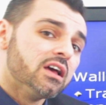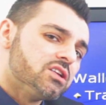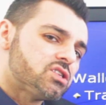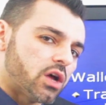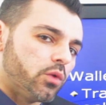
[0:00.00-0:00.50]

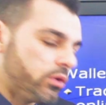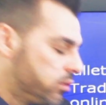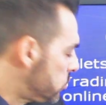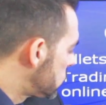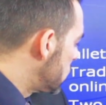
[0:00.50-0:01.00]
so
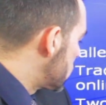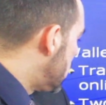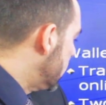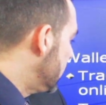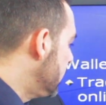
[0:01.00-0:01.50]
we'll just
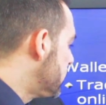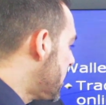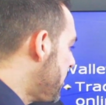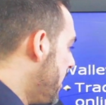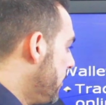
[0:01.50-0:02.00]
kind of leave
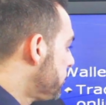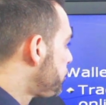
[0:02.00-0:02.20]
that there.